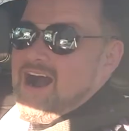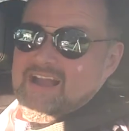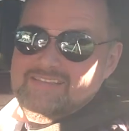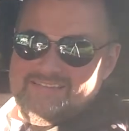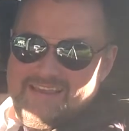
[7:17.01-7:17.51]

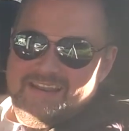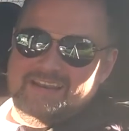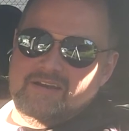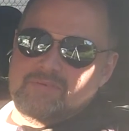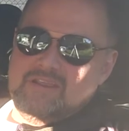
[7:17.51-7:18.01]
I did
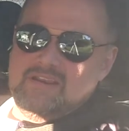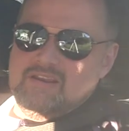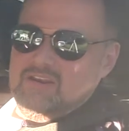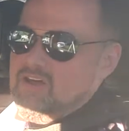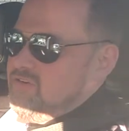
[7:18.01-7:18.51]
end up getting
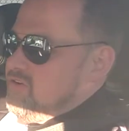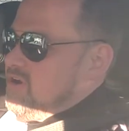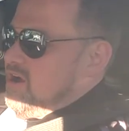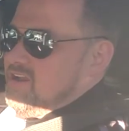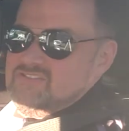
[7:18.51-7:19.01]
another
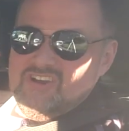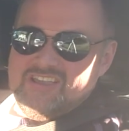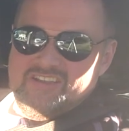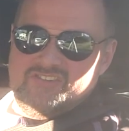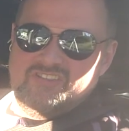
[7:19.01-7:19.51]

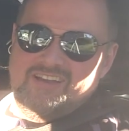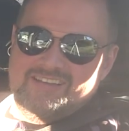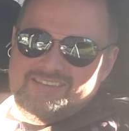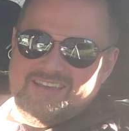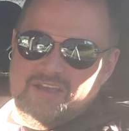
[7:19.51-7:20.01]
check engine
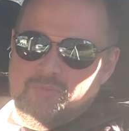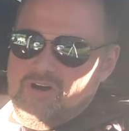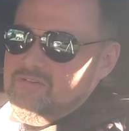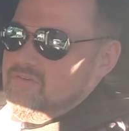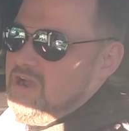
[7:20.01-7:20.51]
light that came on